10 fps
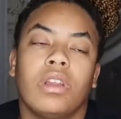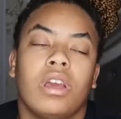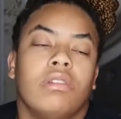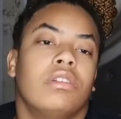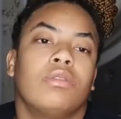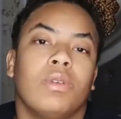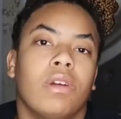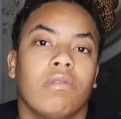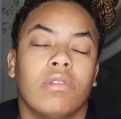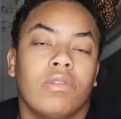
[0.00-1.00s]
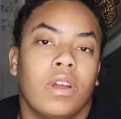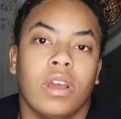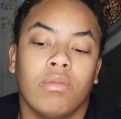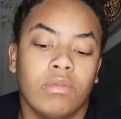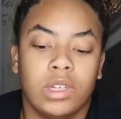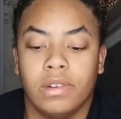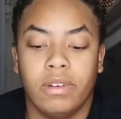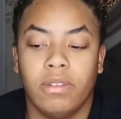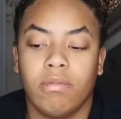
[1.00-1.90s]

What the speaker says: Like, it's whatever, fine, whatever.